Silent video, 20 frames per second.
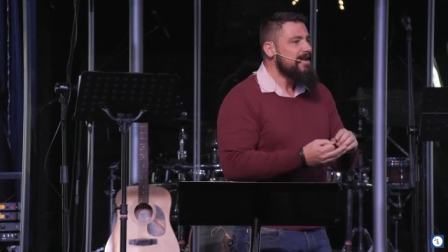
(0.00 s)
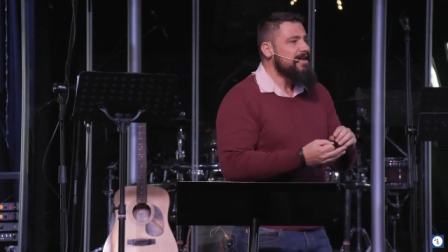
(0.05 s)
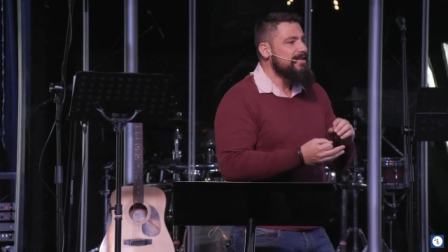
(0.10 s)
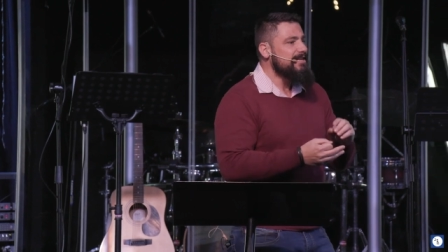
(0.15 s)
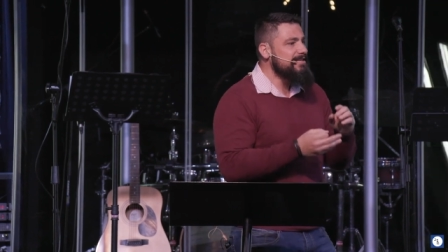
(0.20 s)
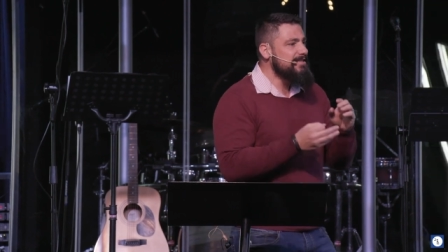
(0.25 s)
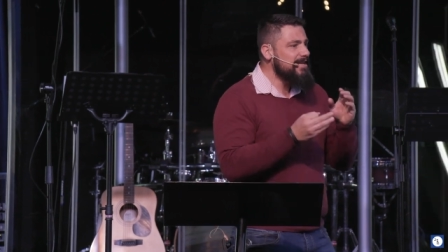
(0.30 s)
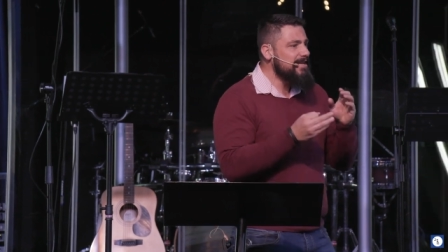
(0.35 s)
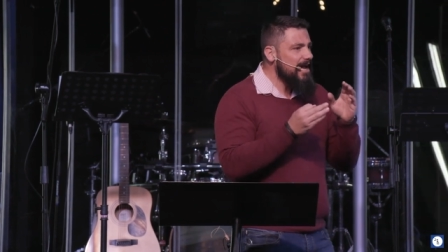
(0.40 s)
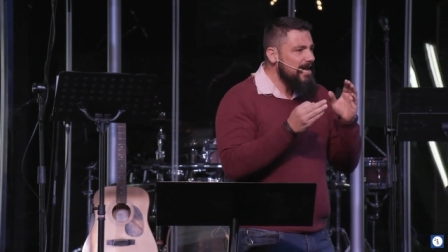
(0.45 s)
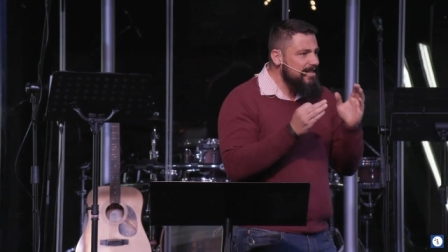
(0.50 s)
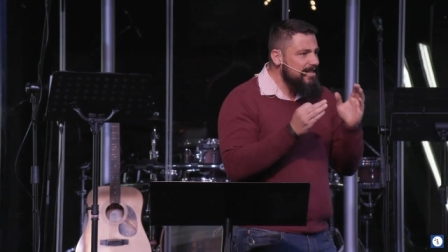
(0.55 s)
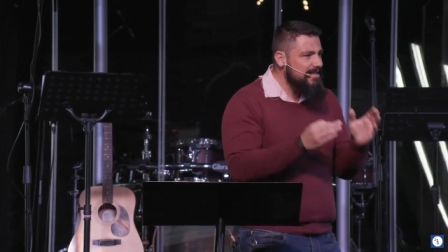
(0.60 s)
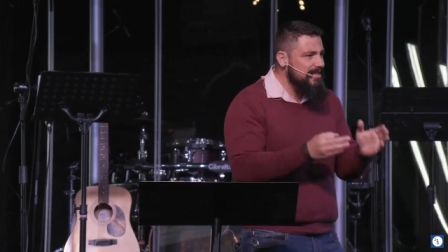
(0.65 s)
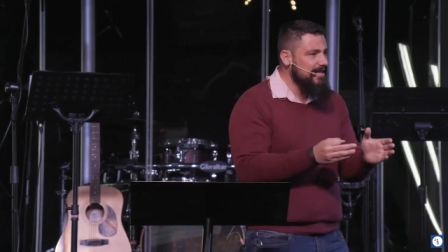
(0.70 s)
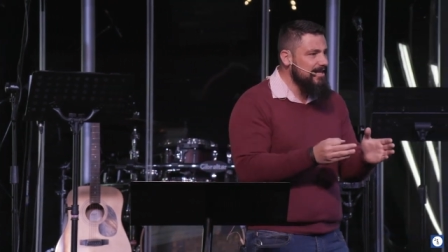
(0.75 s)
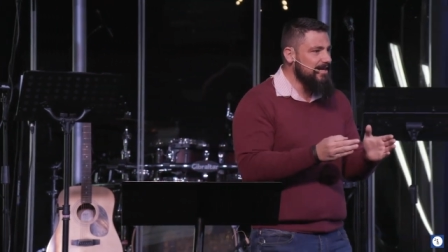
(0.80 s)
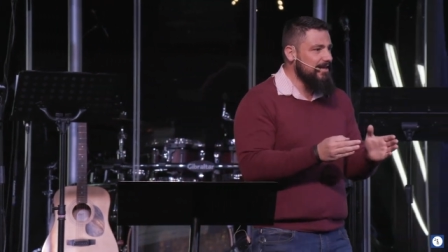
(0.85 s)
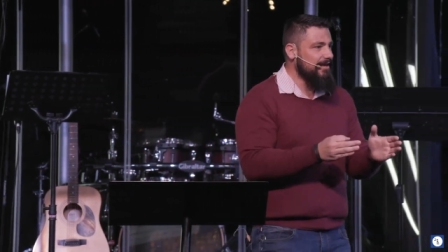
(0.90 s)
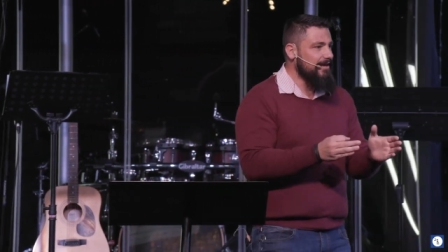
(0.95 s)

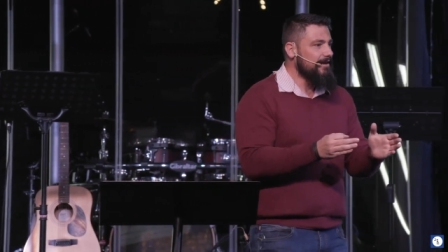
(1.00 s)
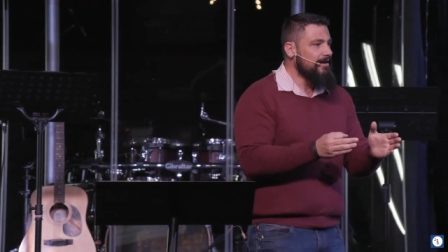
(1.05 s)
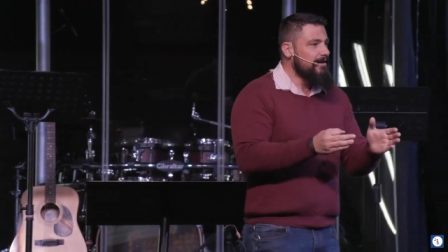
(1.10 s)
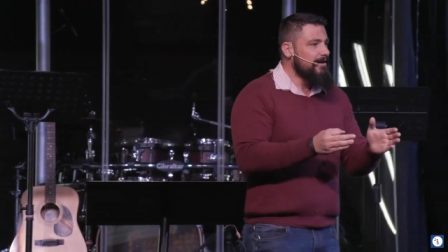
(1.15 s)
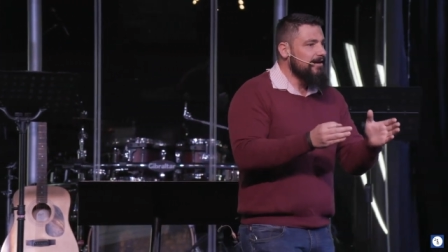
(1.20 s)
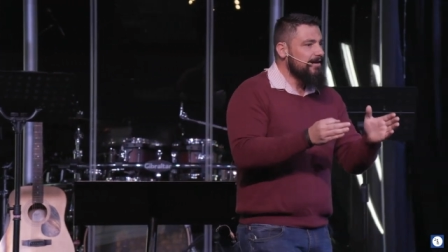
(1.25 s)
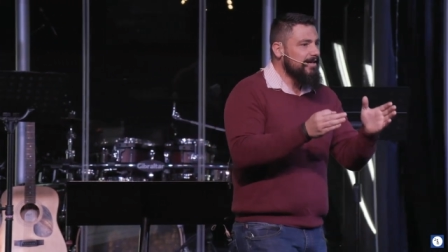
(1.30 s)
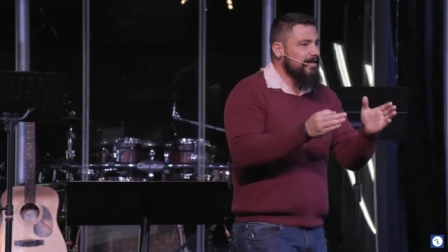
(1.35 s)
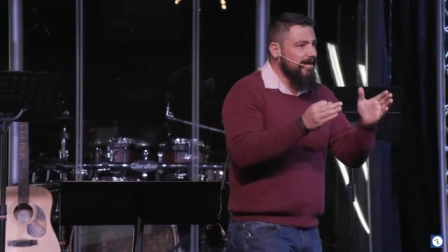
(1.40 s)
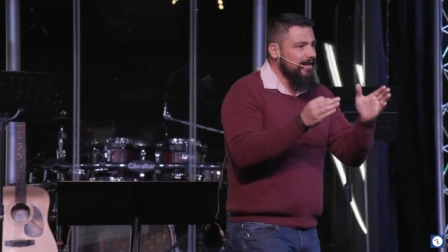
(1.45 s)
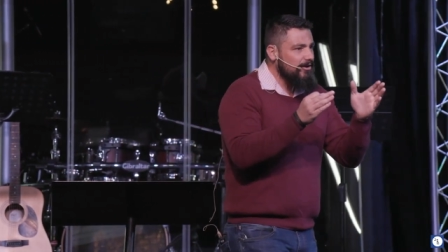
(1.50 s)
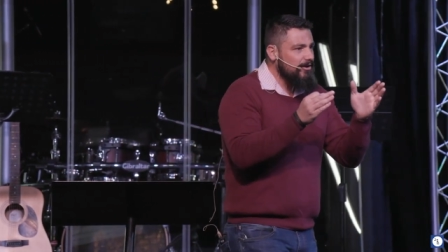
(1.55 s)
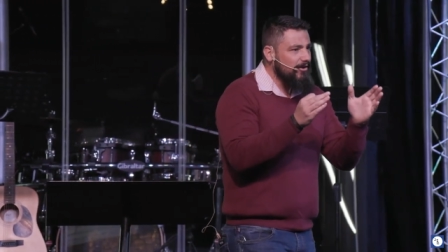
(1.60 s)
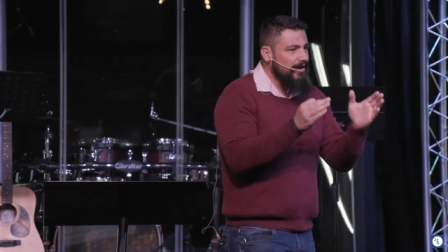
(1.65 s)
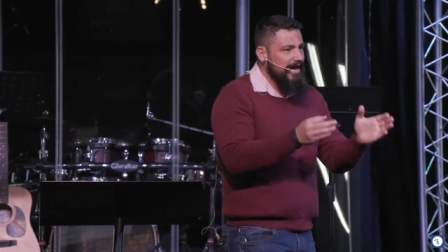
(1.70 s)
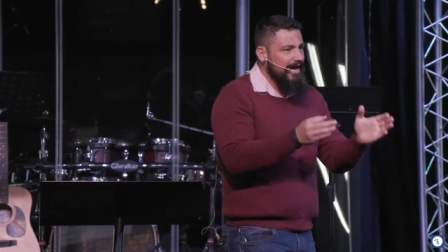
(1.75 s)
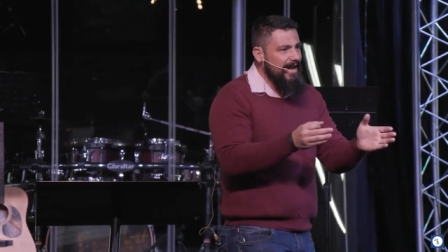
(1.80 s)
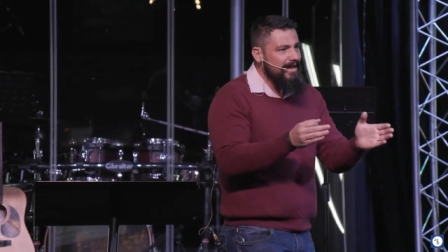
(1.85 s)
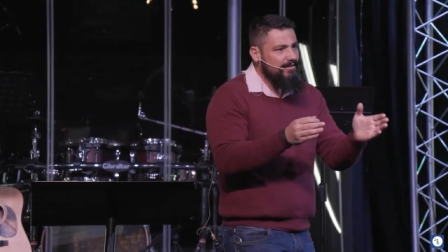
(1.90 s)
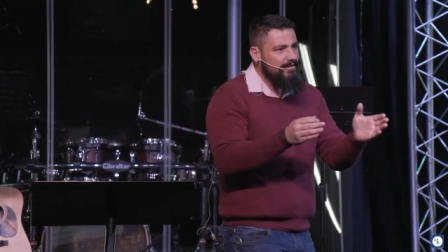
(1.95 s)
nothing can
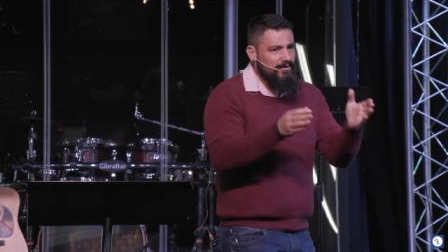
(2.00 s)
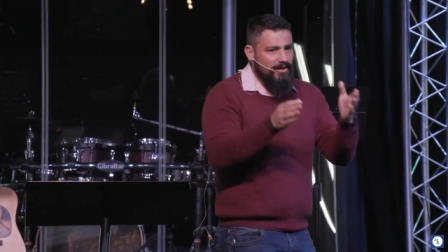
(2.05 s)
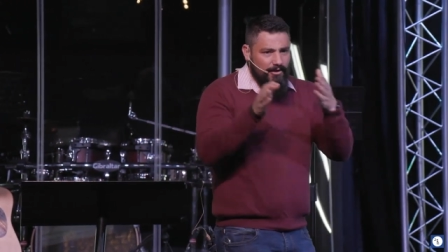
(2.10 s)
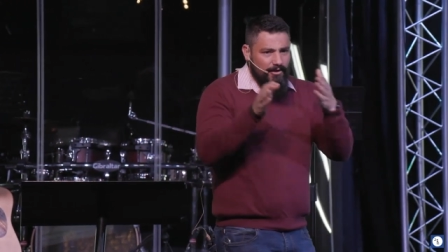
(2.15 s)
create